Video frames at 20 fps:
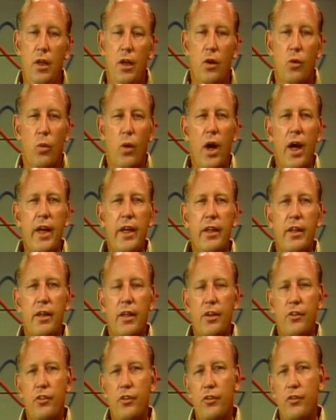Y
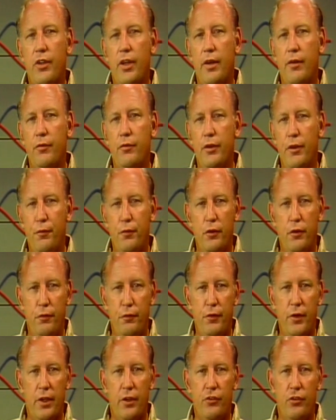connections have different
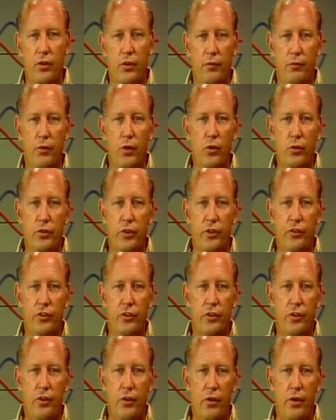effects on voltage
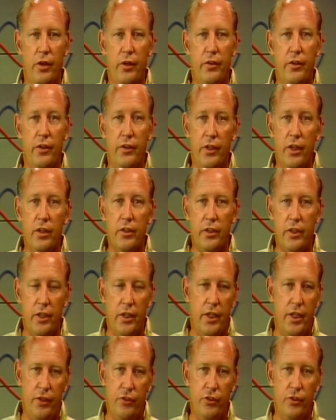and current than delta
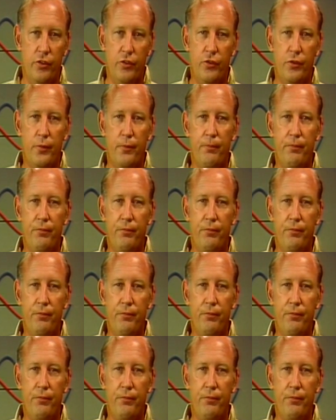connections.